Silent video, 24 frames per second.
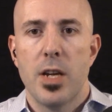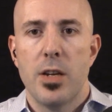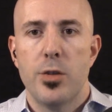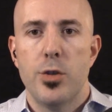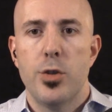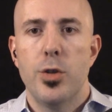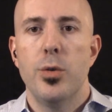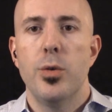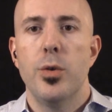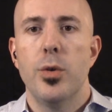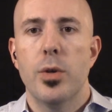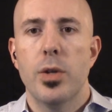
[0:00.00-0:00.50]

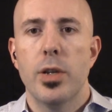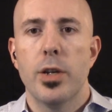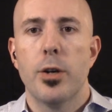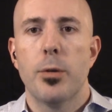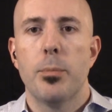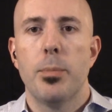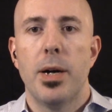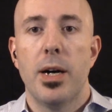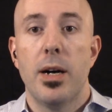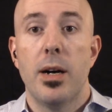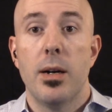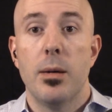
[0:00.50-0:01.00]
2 nuclear
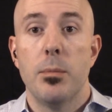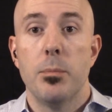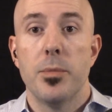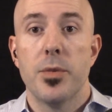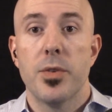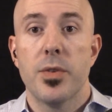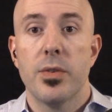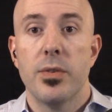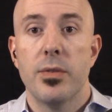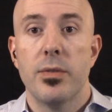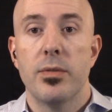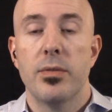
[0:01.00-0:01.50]

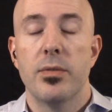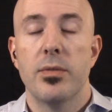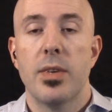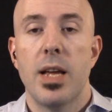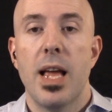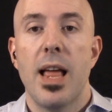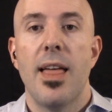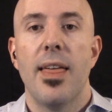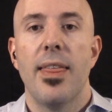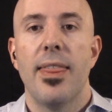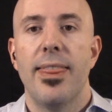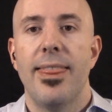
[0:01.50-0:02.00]
bombs.
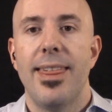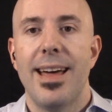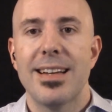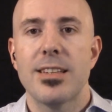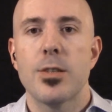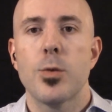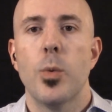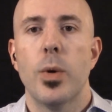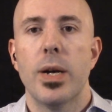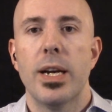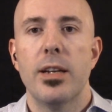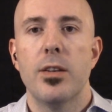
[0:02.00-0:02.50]

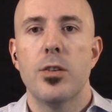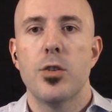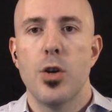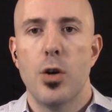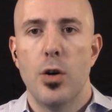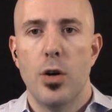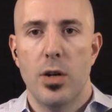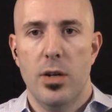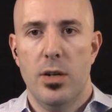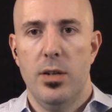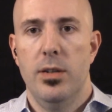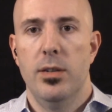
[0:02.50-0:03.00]
That's what it
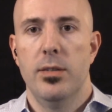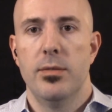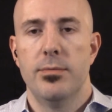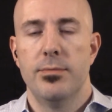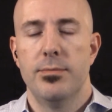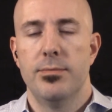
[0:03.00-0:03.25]
took.